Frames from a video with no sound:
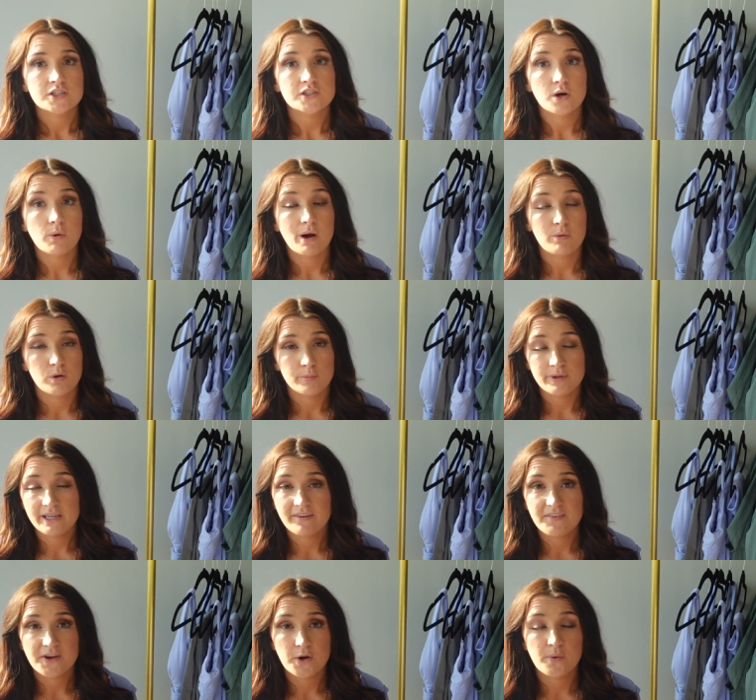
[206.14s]
So I will be
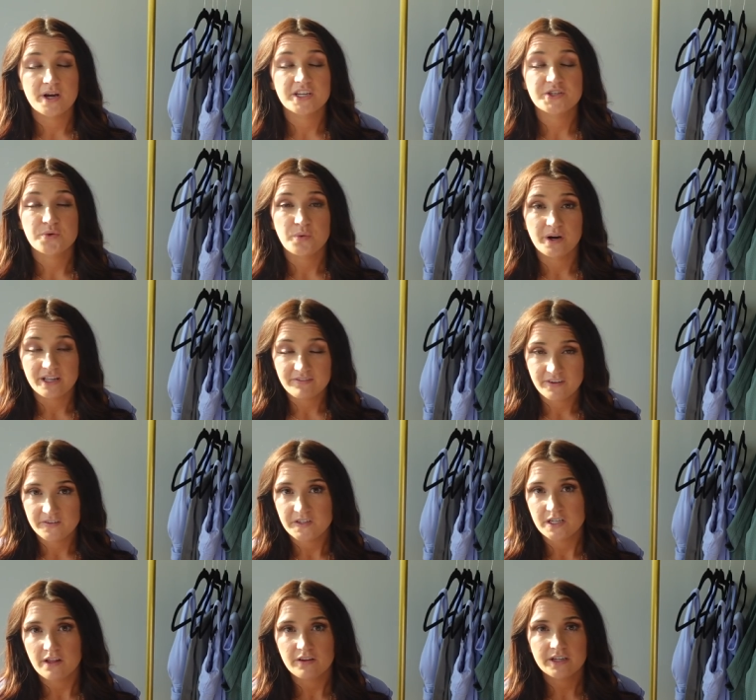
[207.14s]
giving away 20
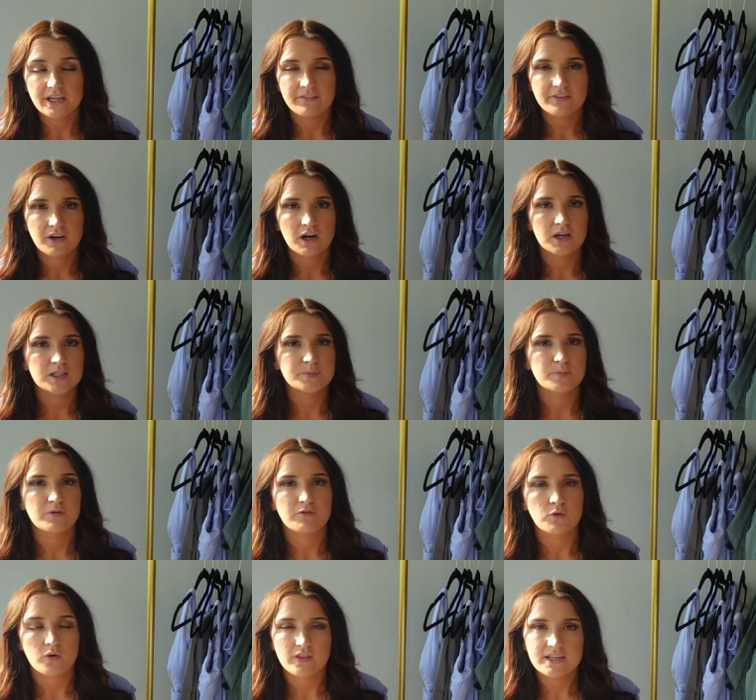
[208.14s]
$50 gift cards
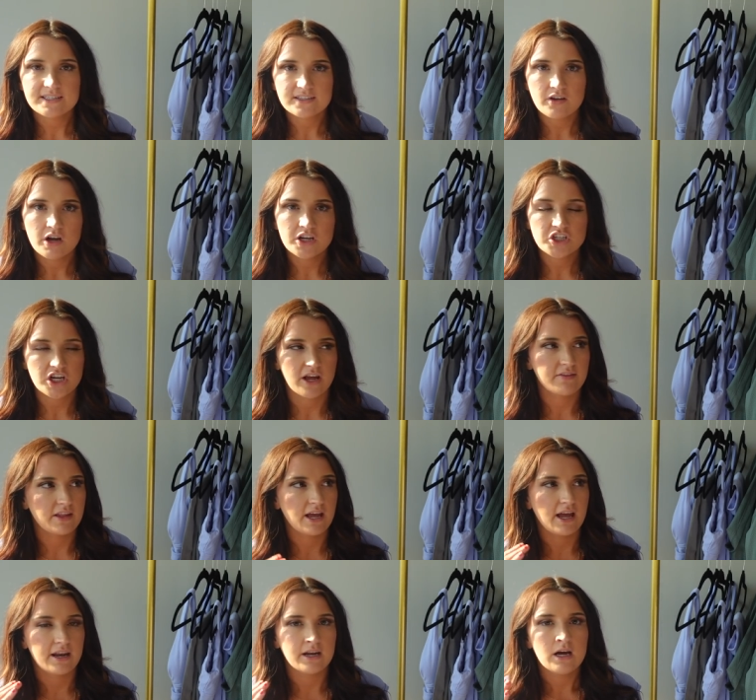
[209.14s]
before this launch,
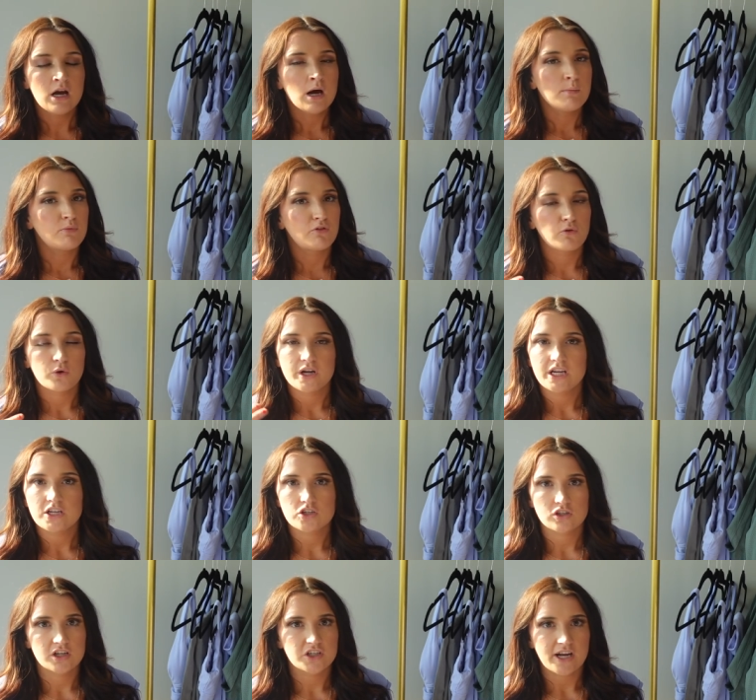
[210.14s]
and then before
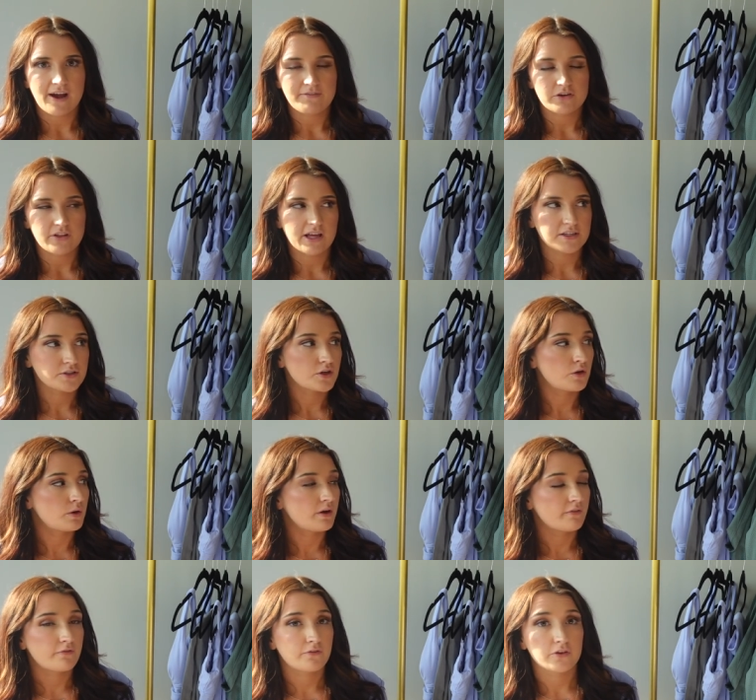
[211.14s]
each launch after that.
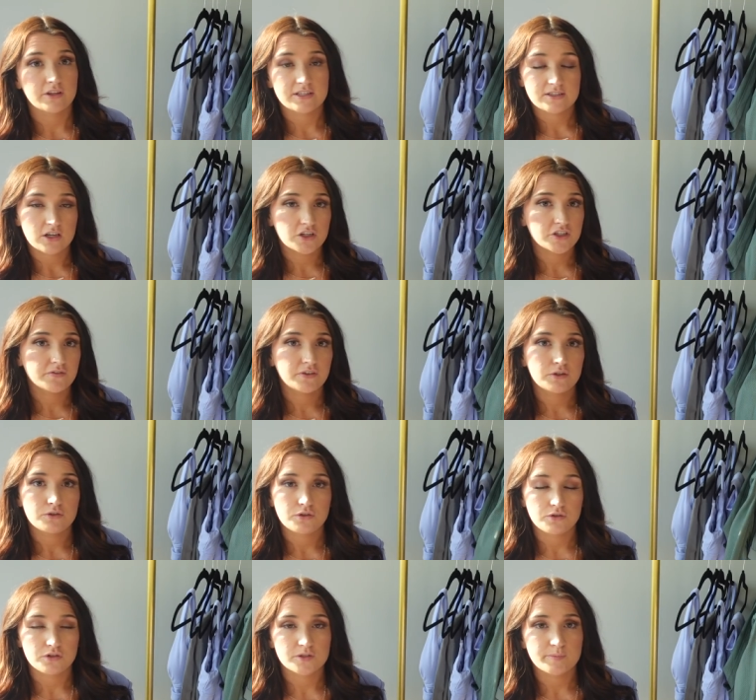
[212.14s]
So for this launch, if you
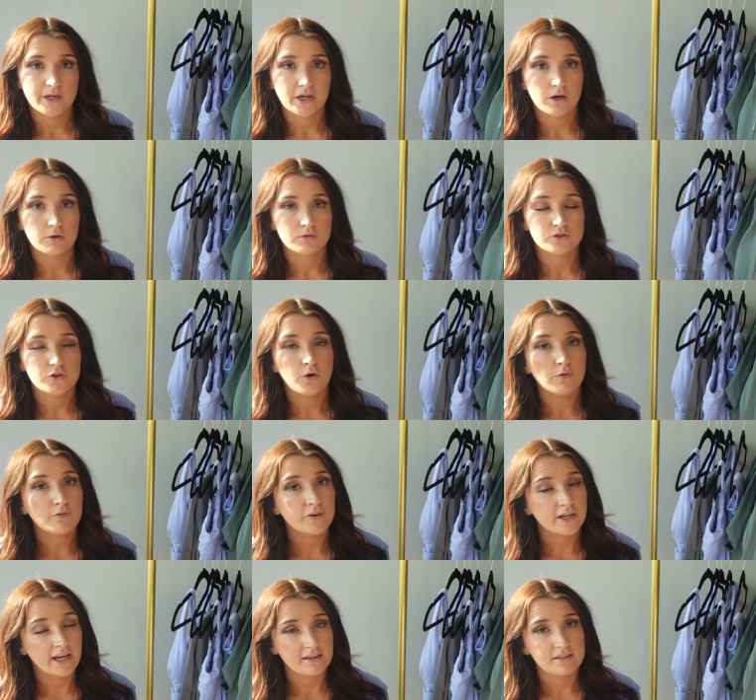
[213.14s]
do use my code, don't
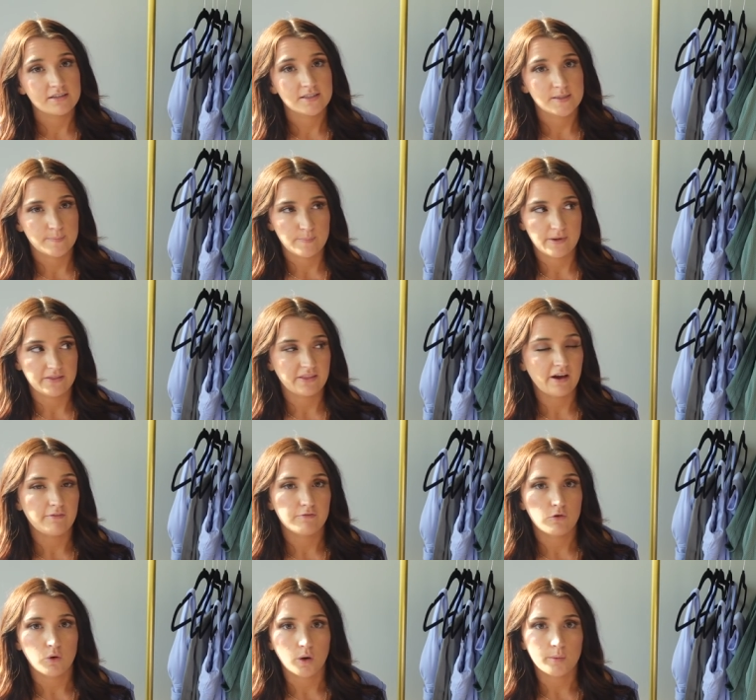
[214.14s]
forget to submit
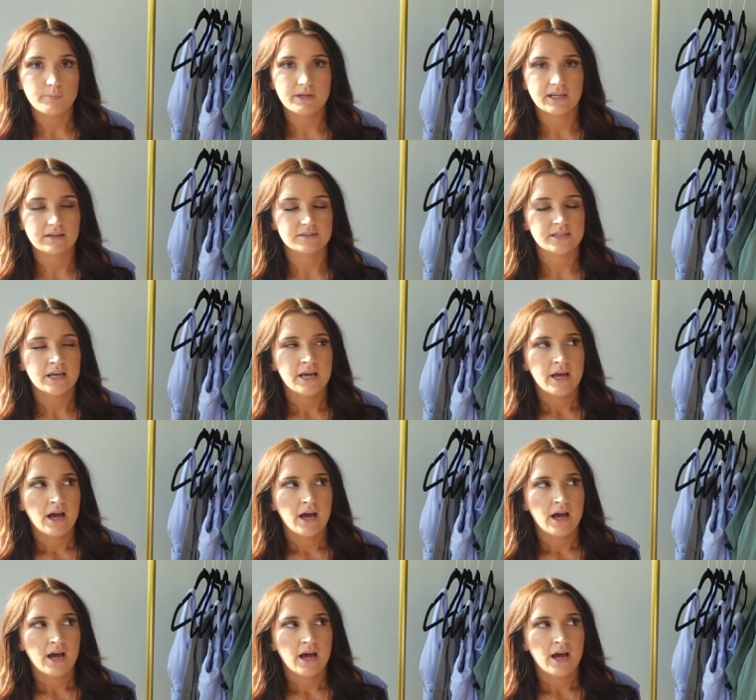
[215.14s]
that form, because